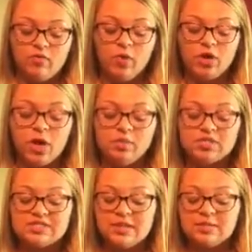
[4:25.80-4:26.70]
4
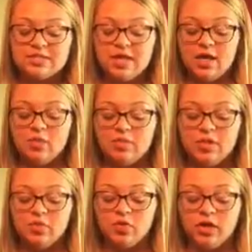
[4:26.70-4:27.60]
common steps that help
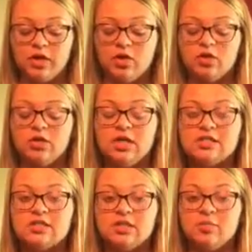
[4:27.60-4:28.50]
people get a good
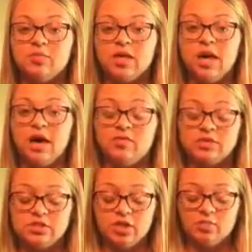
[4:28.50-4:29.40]
night's sleep that have
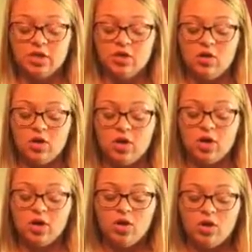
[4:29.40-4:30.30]
insomnia
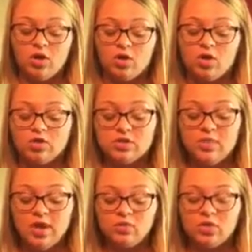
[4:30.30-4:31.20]
are: go to
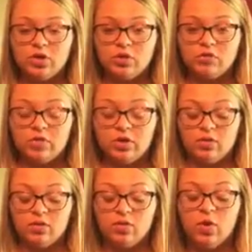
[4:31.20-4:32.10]
bed
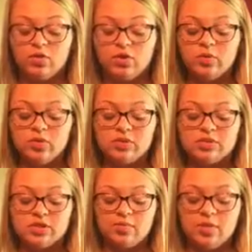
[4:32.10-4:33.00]
only when you're
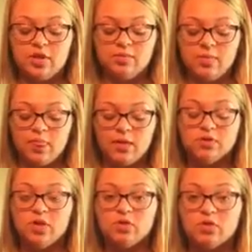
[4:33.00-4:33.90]
sleepy,
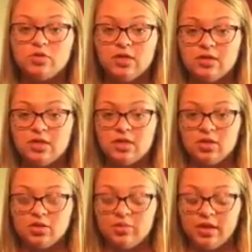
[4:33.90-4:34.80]
don't do anything
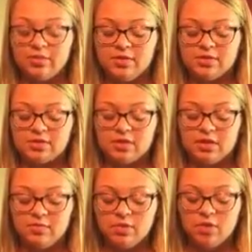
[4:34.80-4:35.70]
in your bed but
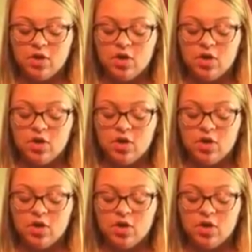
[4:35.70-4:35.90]
sleep,